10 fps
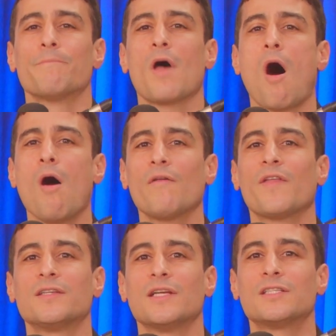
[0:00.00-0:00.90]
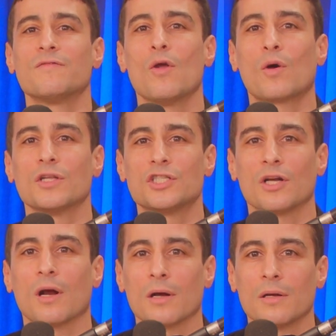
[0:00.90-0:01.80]
all of this is of no
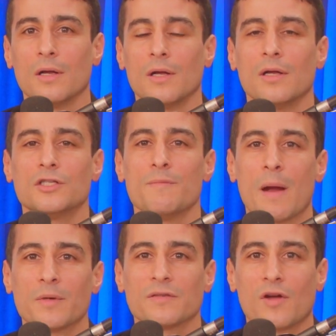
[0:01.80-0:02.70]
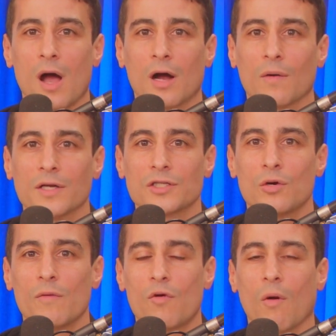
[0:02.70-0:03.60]
concern to members of Congress,
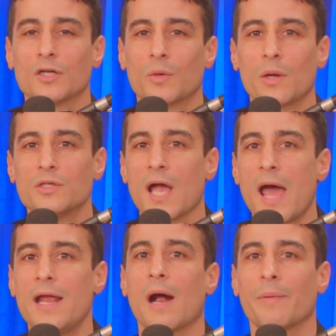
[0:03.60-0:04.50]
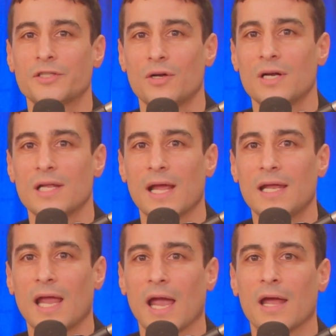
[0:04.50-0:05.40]
who, of course, will use any opportunity they
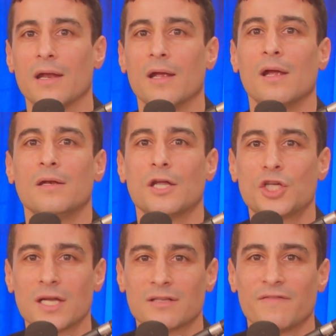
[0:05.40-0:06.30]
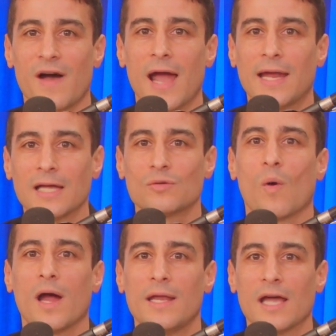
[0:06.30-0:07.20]
can to justify, guess
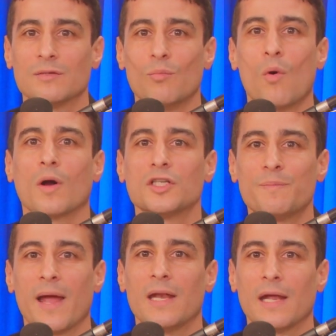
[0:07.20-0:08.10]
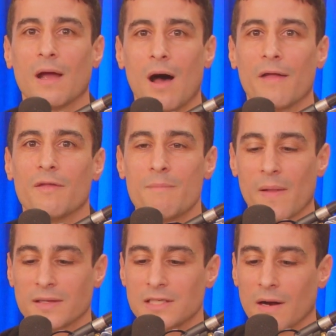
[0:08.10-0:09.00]
what? Yes, more spending on the
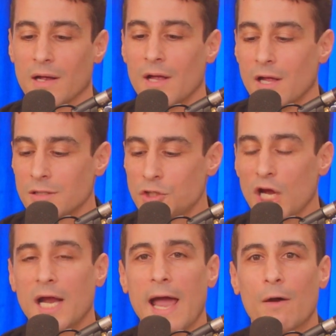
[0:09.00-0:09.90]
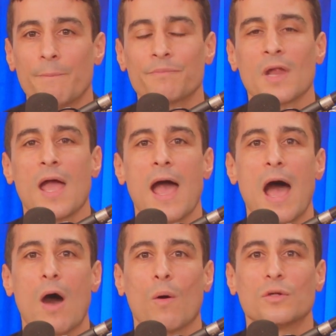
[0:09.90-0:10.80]
military. So check out
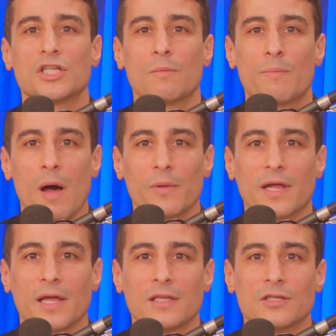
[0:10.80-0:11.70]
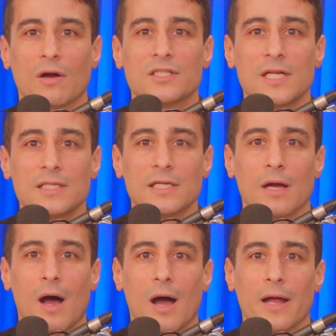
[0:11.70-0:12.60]
how some Republicans are seizing
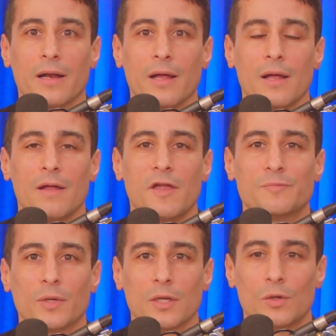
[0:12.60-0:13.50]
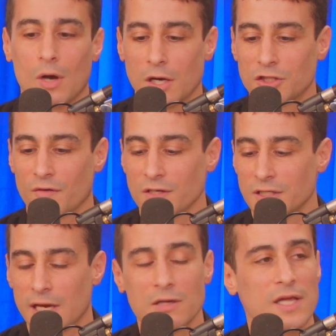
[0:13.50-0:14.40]
on this balloon
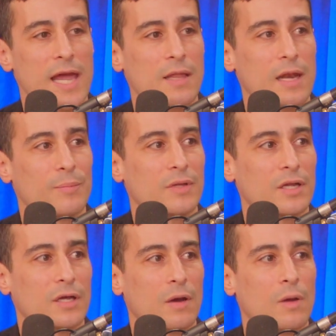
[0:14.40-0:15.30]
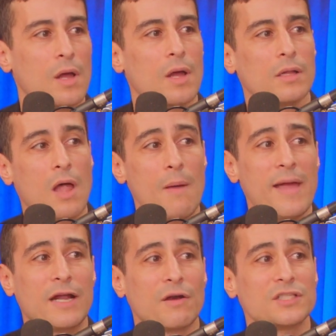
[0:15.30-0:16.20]
controversy. Here's the headline in Politico
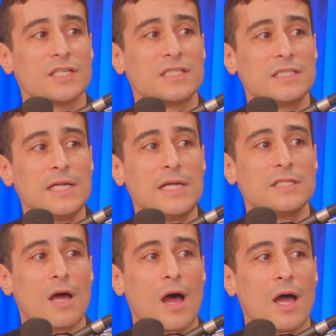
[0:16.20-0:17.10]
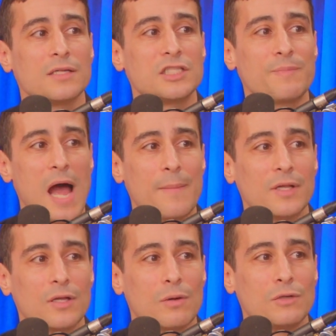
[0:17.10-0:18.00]
Lawmakers seize on spy
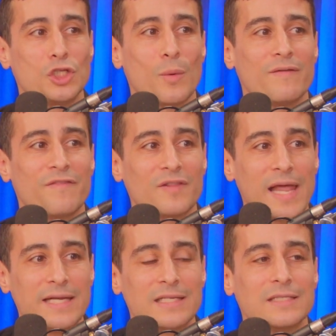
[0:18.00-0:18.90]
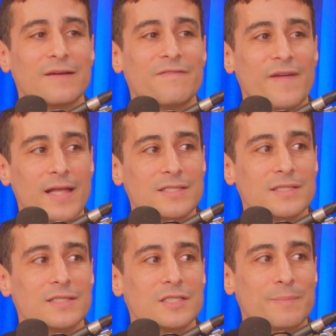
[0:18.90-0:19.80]
balloon to inflate defense
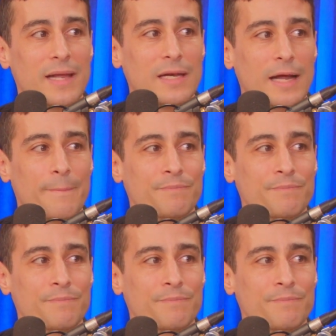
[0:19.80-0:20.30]
spending.